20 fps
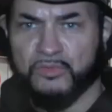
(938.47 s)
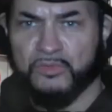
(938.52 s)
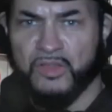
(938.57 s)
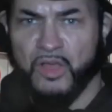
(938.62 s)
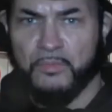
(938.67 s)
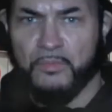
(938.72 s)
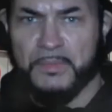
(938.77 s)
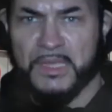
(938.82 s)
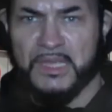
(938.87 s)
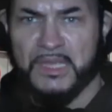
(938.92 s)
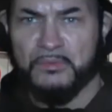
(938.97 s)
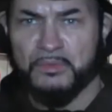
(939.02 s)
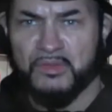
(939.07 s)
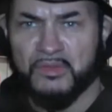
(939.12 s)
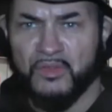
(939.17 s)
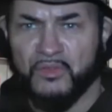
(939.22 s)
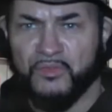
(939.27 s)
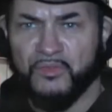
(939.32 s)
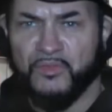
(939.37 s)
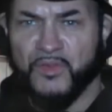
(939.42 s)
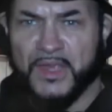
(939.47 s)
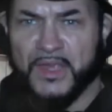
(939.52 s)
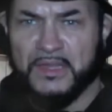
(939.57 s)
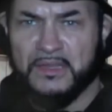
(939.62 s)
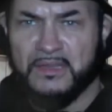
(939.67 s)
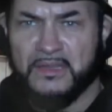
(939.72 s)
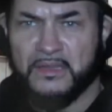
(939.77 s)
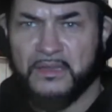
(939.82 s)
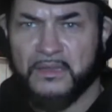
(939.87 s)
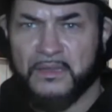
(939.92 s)
who told me he was a
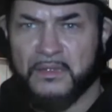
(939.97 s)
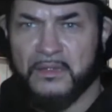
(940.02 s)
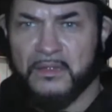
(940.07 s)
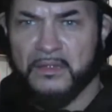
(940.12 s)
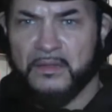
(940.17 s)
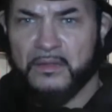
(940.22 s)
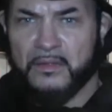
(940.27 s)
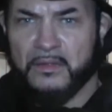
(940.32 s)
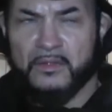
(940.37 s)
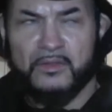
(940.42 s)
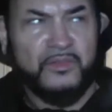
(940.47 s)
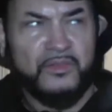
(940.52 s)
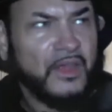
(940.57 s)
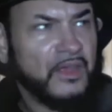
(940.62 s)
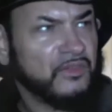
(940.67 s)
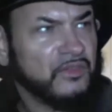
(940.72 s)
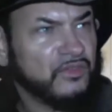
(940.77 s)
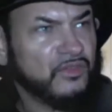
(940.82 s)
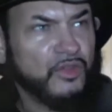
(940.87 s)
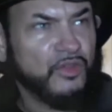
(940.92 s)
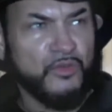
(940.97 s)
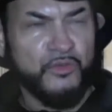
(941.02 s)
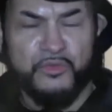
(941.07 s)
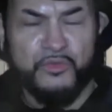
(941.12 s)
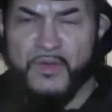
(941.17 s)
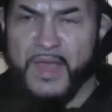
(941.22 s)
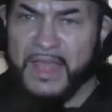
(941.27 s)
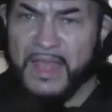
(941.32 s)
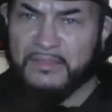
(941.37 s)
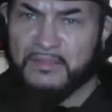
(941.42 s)
fake. So it's
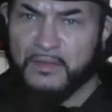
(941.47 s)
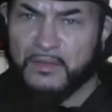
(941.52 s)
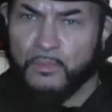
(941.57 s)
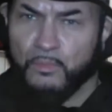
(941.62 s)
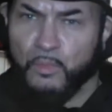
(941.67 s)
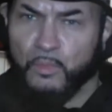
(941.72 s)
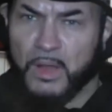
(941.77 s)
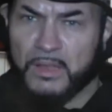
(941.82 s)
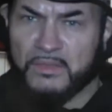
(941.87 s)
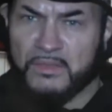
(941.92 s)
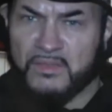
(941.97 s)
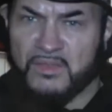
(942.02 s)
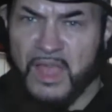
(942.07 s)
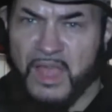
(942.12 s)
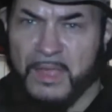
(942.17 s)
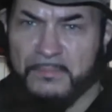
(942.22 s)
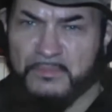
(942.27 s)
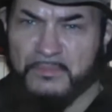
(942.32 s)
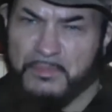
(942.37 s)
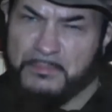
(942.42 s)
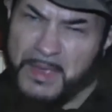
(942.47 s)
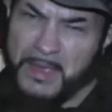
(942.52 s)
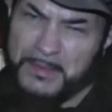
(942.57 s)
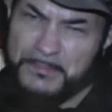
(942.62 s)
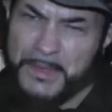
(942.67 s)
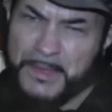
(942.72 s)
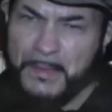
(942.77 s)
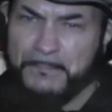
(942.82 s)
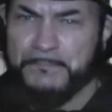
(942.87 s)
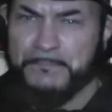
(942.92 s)
2001 times,
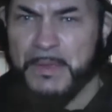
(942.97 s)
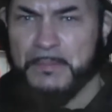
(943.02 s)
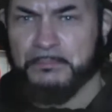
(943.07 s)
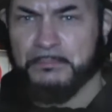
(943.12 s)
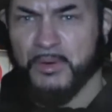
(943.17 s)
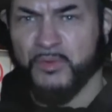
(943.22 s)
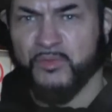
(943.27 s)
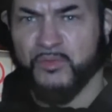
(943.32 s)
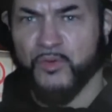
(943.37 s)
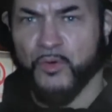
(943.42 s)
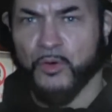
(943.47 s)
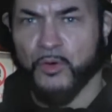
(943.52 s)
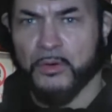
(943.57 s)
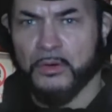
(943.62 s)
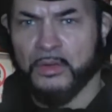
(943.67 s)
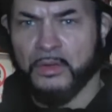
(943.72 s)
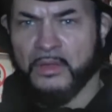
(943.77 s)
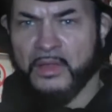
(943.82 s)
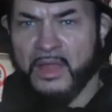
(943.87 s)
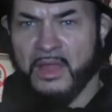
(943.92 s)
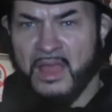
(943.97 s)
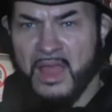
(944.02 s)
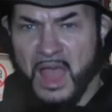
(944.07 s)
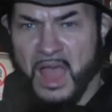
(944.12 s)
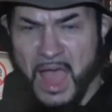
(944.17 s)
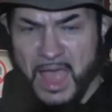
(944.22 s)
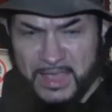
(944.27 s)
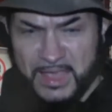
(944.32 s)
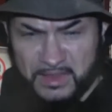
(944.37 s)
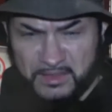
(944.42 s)
maybe a bit before,
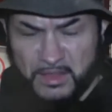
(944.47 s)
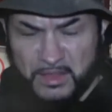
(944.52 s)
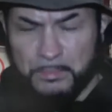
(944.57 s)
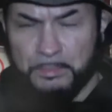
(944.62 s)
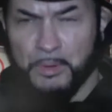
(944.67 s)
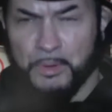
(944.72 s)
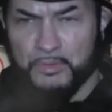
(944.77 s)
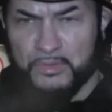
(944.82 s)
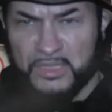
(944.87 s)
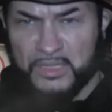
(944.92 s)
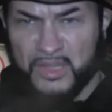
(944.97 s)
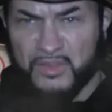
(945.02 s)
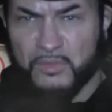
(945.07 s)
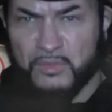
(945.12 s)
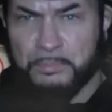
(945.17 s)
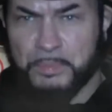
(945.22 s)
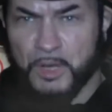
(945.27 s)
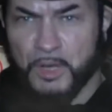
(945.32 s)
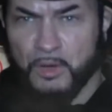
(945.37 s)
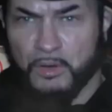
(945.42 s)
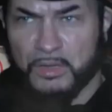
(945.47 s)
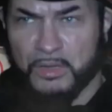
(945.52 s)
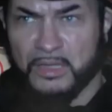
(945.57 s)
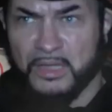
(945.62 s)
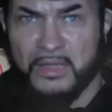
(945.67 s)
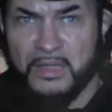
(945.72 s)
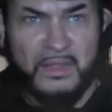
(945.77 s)
I end up on this block